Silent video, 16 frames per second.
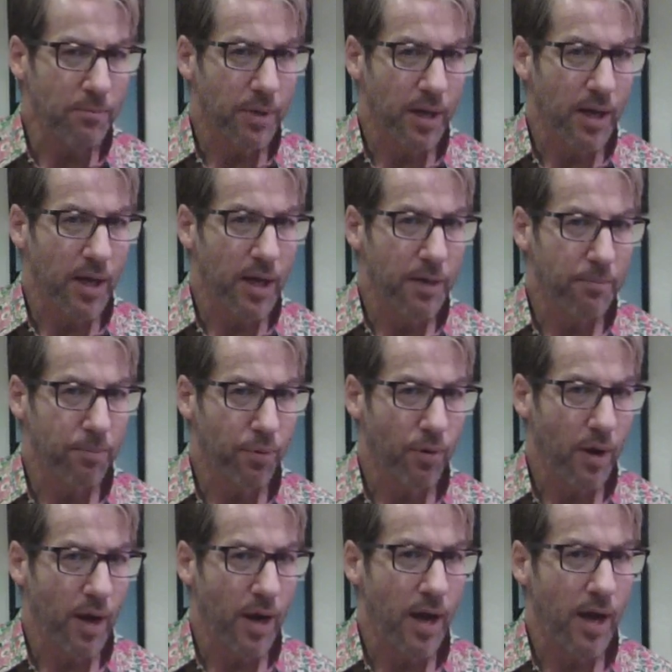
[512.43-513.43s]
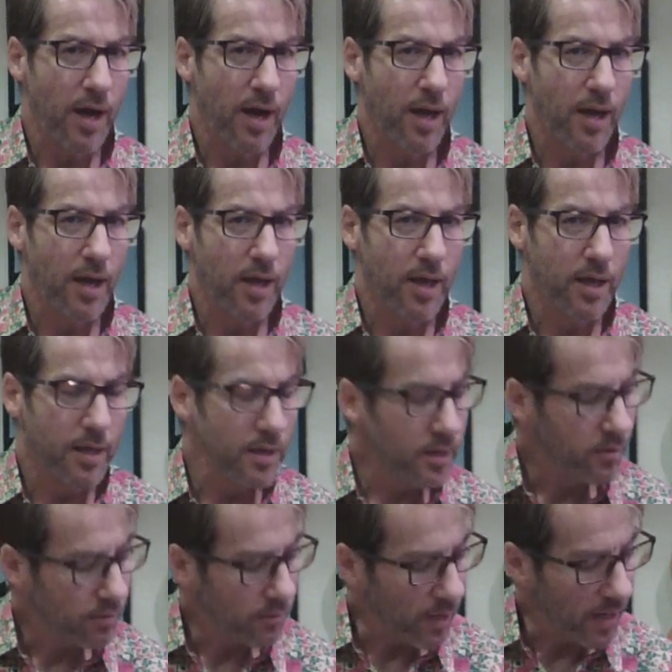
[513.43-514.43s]
but pride,
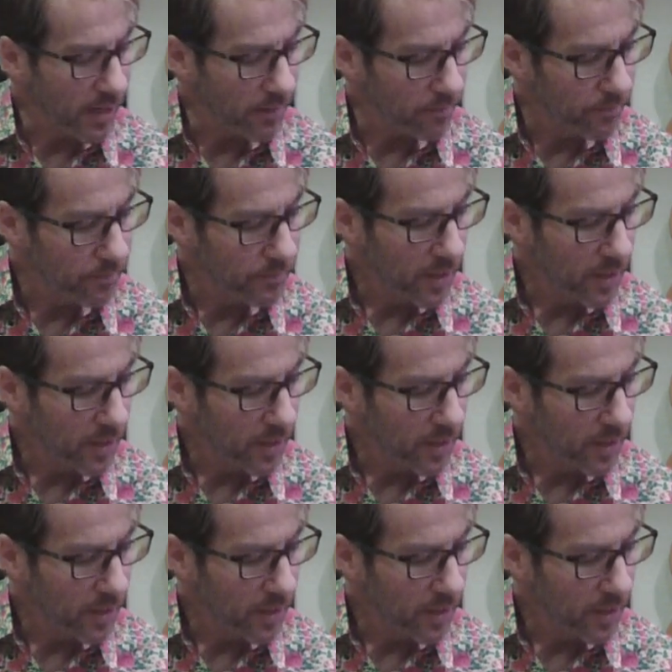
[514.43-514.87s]
right?